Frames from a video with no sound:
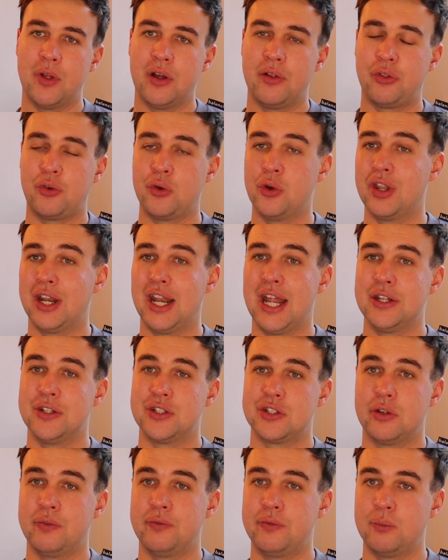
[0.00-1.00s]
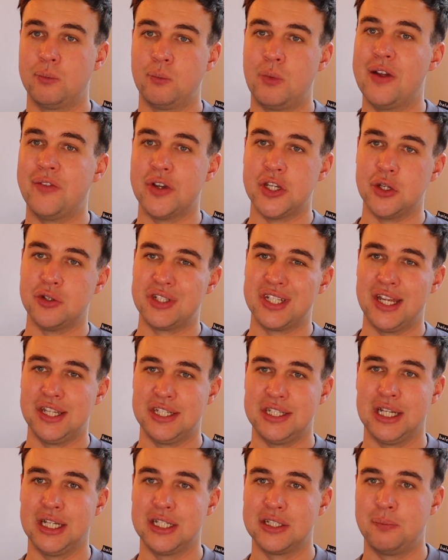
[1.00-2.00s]
through the lens of revenue
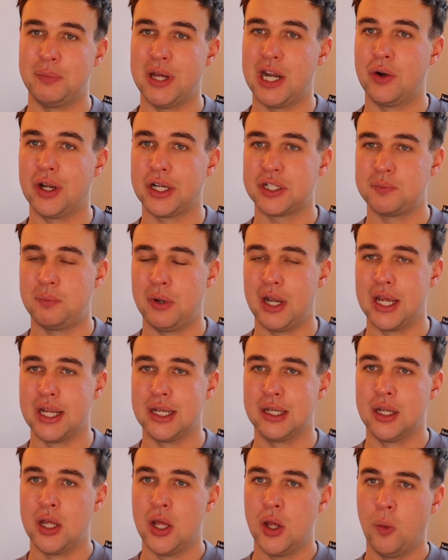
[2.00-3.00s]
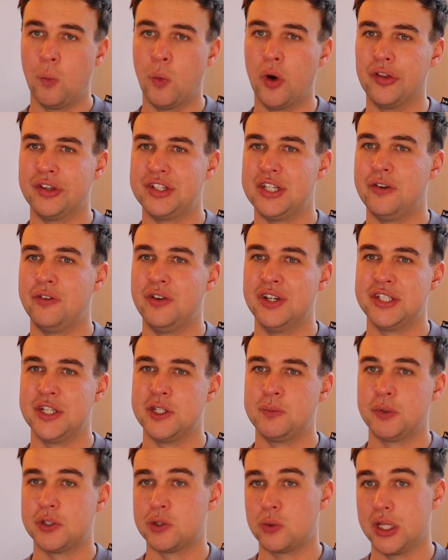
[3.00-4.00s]
testing to better explain what the differences
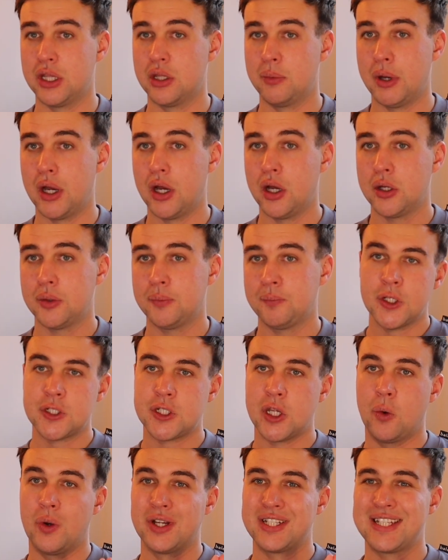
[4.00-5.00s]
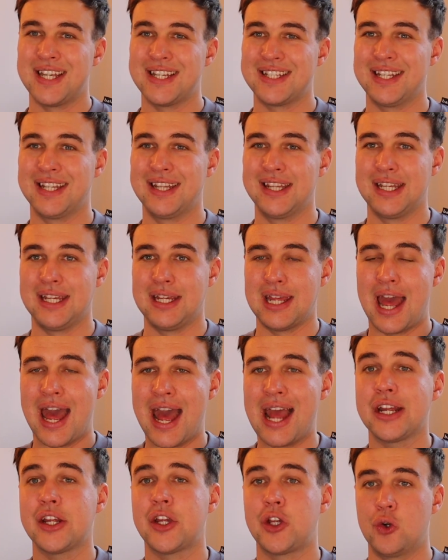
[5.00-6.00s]
between them are. So assessing the
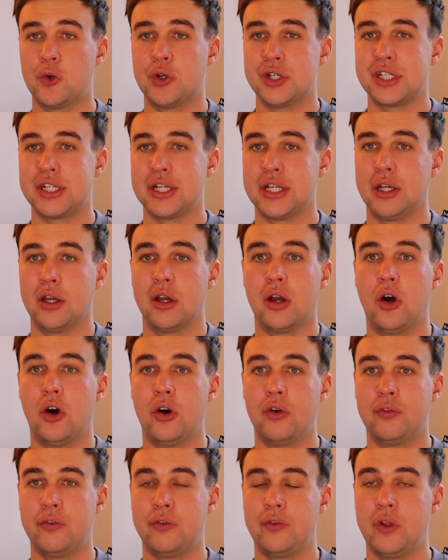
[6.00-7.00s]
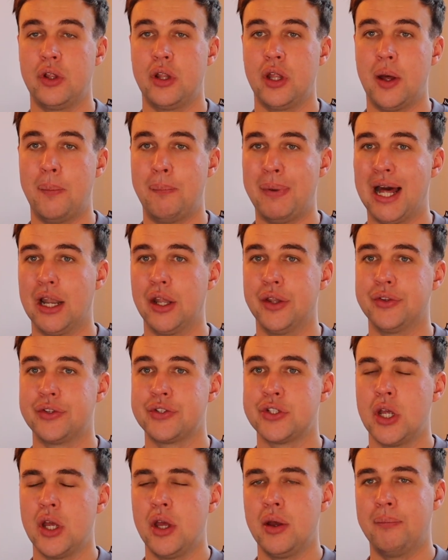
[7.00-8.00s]
accuracy of a
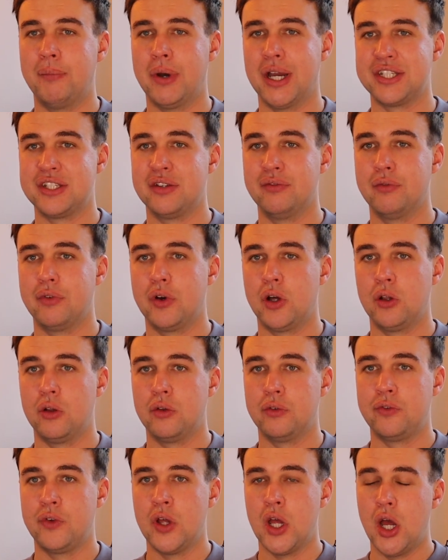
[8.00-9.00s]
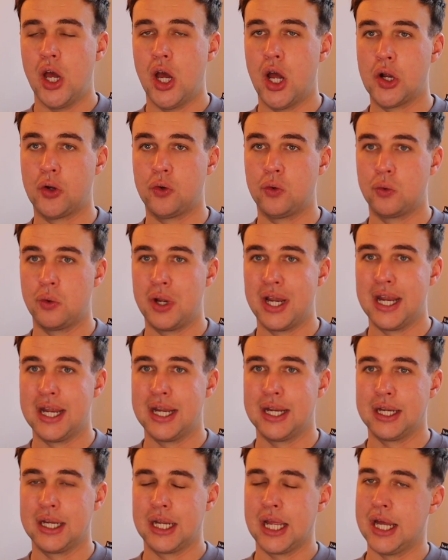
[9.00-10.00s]
balance might involve
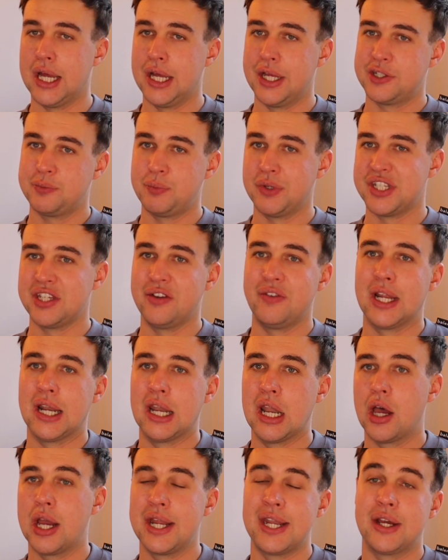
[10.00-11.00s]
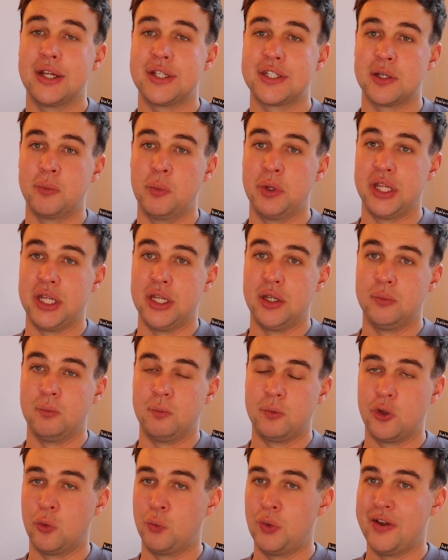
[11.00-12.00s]
agreeing a specific line item within
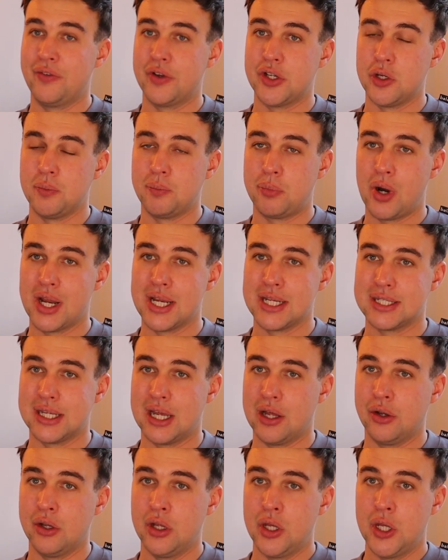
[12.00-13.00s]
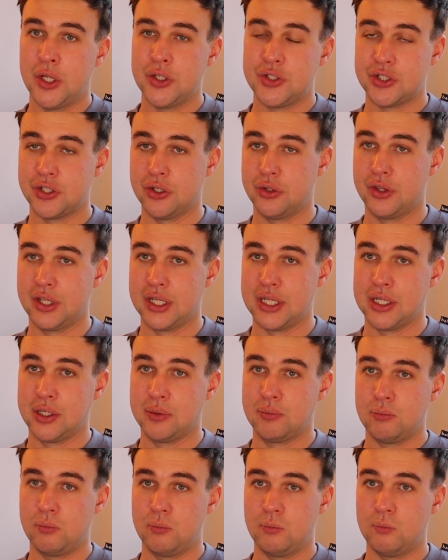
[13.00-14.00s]
the revenue breakdown to
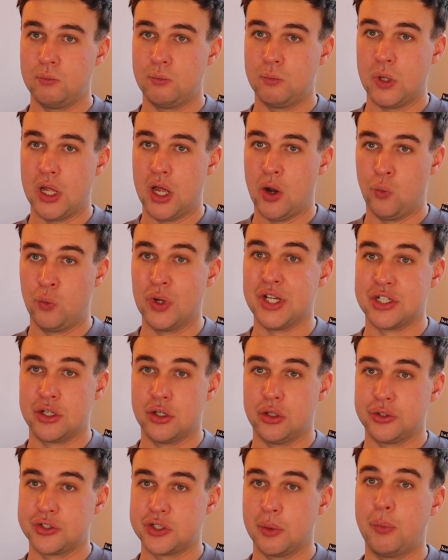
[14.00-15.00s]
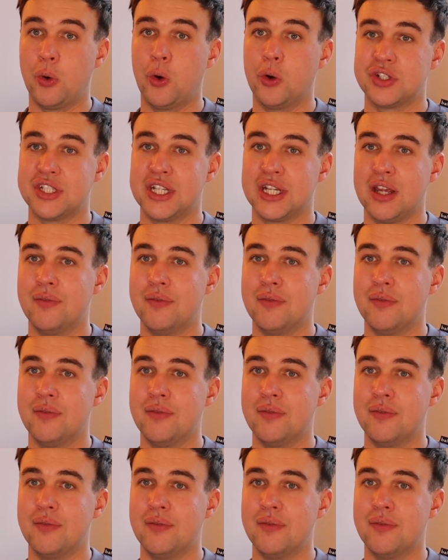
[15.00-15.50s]
the original supporting